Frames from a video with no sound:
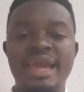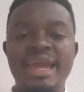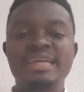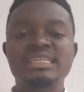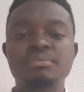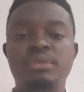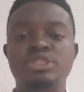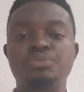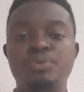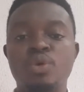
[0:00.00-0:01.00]
any
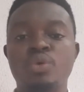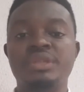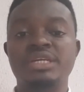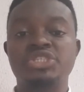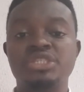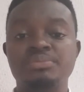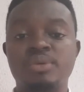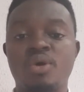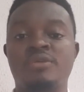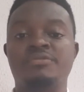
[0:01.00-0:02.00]
multiple ownership
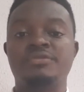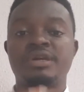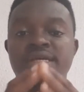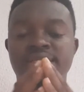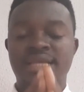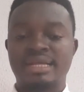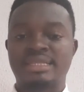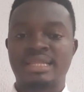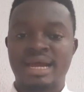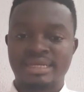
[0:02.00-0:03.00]
of
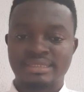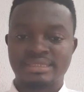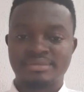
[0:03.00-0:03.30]
that land.